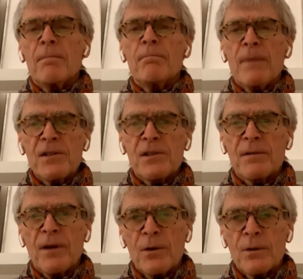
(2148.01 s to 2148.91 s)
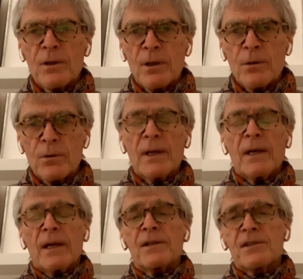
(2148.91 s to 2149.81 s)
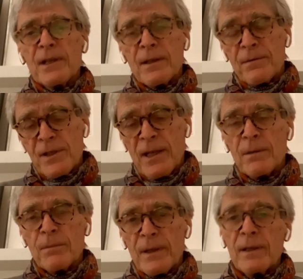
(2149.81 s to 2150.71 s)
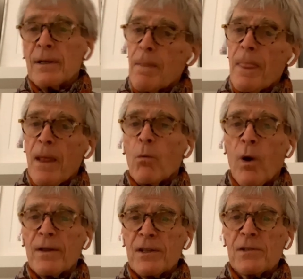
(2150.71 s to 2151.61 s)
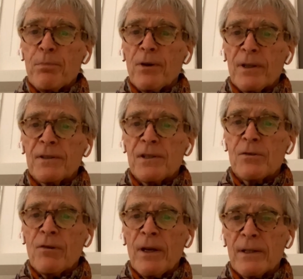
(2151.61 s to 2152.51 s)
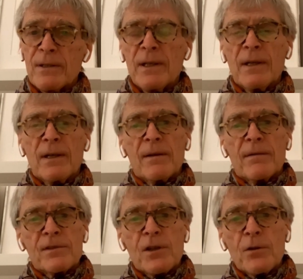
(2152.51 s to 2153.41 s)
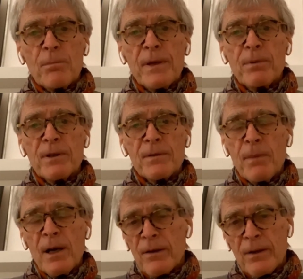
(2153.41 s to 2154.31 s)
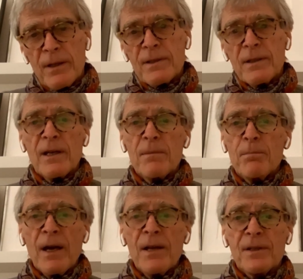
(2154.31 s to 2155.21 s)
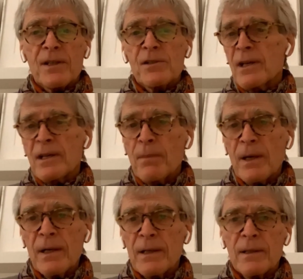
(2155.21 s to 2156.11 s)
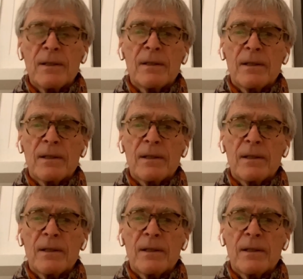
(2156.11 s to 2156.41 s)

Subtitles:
Massive own goal. Instead of telling me why this product is great so that people admire it. And I buy things I admire.